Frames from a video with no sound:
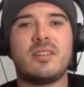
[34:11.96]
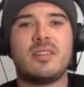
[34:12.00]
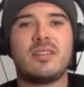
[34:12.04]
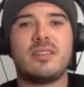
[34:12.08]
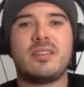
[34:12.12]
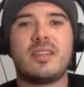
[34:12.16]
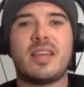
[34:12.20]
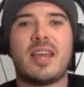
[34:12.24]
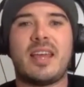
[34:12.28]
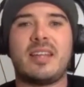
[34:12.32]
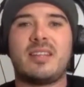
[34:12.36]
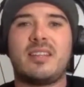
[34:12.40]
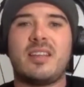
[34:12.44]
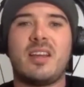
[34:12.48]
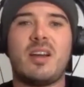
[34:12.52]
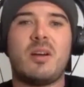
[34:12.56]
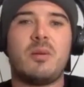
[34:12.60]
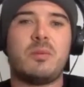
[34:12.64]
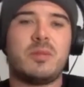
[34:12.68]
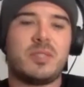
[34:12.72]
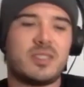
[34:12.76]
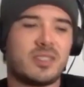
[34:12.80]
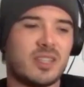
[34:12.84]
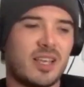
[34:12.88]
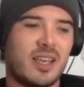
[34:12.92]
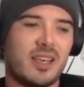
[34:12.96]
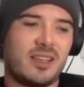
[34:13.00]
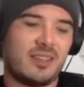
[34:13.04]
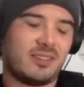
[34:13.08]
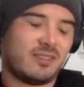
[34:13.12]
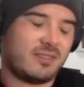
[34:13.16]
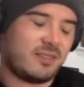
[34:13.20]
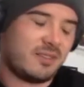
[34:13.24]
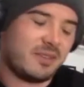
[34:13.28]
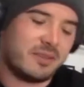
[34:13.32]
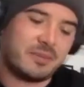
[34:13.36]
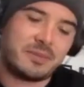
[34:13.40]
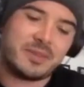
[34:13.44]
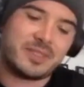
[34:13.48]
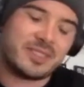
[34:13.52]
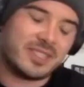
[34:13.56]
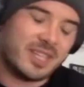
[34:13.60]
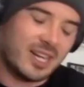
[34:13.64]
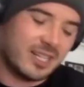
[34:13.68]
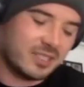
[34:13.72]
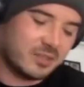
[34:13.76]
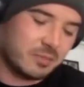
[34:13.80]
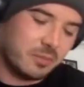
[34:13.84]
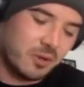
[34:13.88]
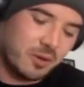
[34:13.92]
Yeah, they always say. See,
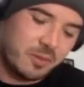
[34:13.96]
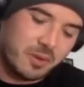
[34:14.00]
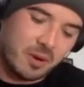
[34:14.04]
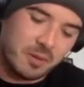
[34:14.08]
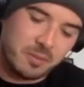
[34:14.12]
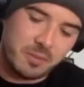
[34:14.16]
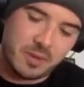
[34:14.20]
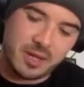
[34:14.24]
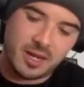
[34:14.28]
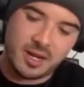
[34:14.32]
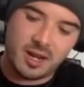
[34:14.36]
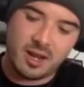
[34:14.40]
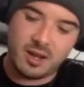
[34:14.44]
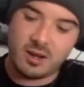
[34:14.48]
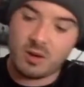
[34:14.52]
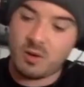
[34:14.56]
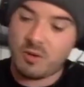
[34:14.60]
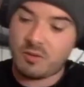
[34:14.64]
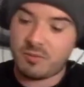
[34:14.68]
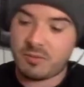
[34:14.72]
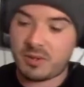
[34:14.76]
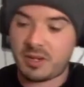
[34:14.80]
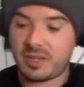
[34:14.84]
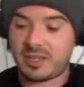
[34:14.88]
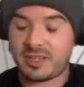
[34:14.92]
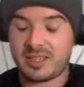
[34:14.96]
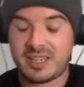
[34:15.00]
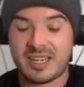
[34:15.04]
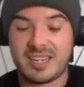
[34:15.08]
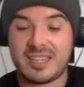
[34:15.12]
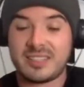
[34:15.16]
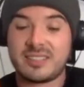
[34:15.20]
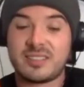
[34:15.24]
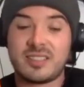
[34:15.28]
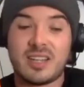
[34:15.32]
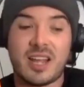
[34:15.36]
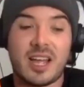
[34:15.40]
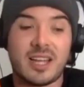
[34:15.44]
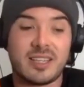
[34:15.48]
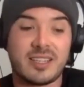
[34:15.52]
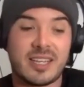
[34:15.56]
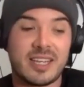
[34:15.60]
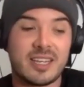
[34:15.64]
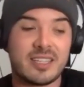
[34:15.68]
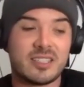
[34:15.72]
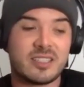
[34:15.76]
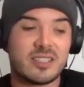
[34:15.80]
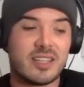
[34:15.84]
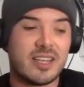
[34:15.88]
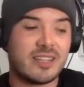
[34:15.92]
that's my problem with a lot of government. Like, and I
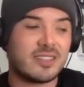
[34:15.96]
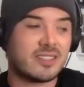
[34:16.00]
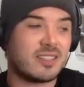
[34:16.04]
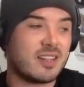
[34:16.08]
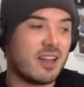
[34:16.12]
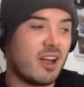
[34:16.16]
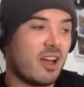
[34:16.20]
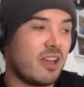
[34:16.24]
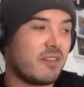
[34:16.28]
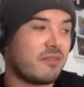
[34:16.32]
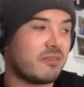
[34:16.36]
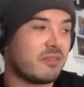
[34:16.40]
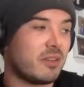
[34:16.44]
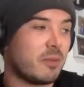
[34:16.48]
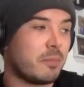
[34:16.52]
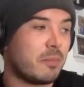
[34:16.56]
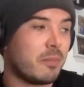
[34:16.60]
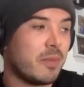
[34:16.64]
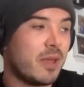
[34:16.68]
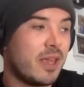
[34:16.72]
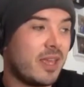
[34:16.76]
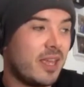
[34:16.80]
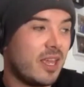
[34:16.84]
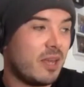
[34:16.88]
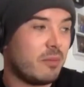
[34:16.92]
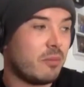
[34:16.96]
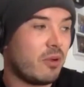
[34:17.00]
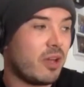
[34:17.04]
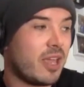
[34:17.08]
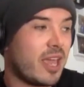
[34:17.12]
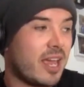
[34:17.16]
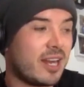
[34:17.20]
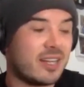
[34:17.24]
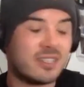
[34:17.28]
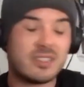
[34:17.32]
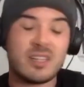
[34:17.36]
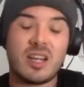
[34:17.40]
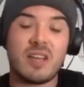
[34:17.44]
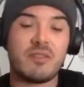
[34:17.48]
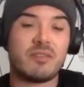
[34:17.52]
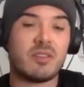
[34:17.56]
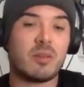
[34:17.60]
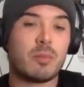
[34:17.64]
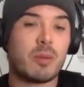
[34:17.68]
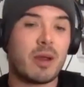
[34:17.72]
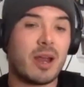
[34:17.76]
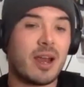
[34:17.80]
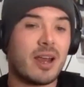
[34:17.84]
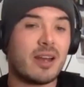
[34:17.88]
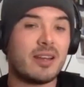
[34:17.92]
think it's not even in my head. It's not even the
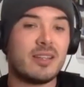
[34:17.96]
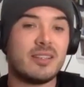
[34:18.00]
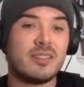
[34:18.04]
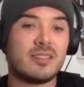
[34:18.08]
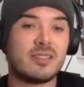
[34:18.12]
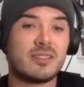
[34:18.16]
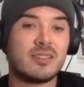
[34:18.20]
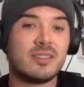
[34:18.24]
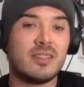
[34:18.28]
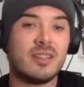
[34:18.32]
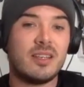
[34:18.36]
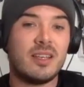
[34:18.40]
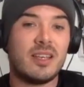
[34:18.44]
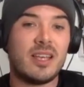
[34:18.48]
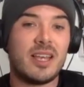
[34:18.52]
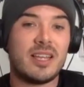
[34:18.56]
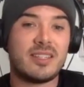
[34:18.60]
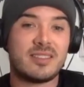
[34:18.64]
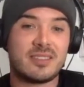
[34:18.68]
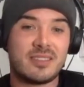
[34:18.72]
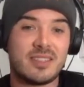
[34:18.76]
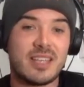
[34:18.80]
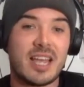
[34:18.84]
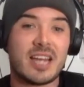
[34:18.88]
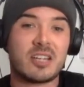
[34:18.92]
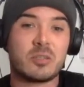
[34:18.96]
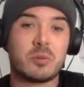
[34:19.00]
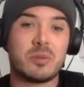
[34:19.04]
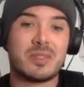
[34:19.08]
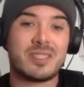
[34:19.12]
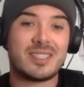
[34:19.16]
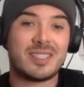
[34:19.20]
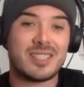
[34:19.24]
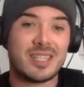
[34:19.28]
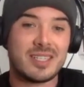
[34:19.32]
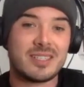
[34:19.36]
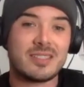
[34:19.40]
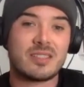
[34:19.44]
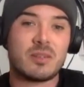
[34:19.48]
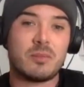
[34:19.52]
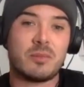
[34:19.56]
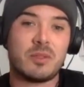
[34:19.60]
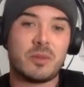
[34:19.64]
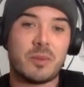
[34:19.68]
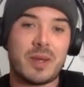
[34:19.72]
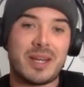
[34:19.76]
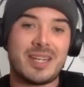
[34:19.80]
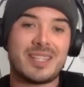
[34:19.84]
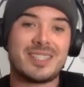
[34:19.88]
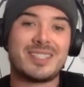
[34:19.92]
parties. It's the actual system and
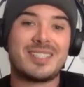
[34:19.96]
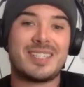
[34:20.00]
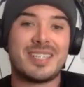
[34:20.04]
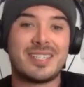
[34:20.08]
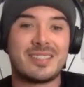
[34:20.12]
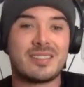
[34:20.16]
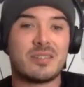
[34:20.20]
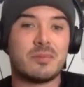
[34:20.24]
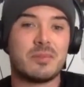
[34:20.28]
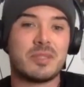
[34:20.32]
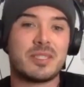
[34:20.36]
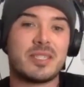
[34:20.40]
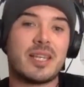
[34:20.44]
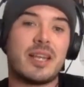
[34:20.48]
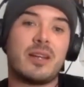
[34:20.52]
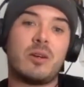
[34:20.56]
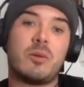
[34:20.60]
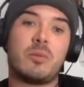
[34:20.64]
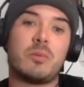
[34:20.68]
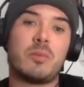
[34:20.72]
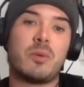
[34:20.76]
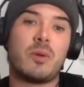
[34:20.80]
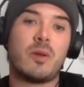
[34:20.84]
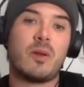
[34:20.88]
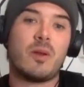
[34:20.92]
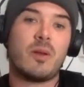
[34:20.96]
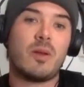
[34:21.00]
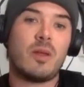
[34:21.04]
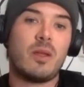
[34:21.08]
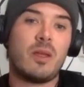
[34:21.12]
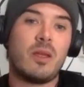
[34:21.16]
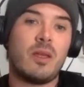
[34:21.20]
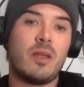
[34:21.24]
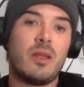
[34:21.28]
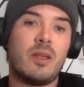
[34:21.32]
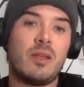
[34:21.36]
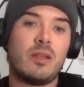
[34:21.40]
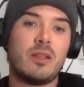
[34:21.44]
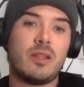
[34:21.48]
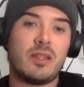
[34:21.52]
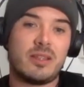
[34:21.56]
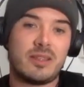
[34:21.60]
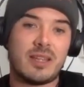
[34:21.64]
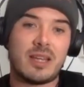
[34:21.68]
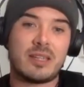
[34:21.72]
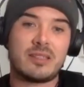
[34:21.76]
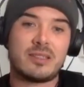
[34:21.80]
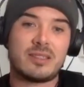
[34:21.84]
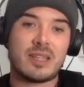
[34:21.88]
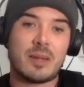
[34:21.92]
the way the system is set up.
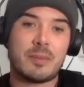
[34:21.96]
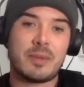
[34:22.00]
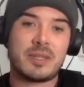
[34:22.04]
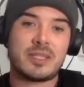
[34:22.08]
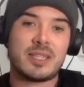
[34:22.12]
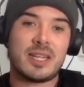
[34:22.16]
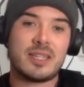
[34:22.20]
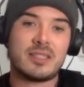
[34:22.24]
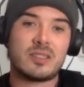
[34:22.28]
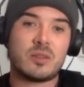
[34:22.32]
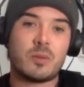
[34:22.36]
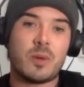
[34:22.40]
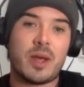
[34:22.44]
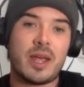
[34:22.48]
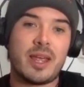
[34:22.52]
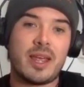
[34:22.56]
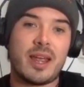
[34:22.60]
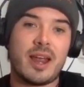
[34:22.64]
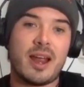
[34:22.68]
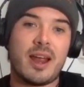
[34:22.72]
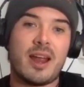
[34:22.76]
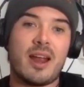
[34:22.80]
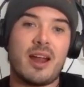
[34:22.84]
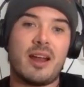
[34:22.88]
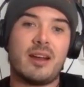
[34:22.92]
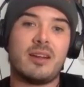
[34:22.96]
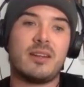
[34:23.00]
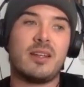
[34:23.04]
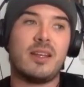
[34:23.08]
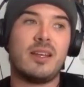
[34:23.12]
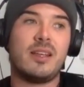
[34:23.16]
Does that make sense? The way our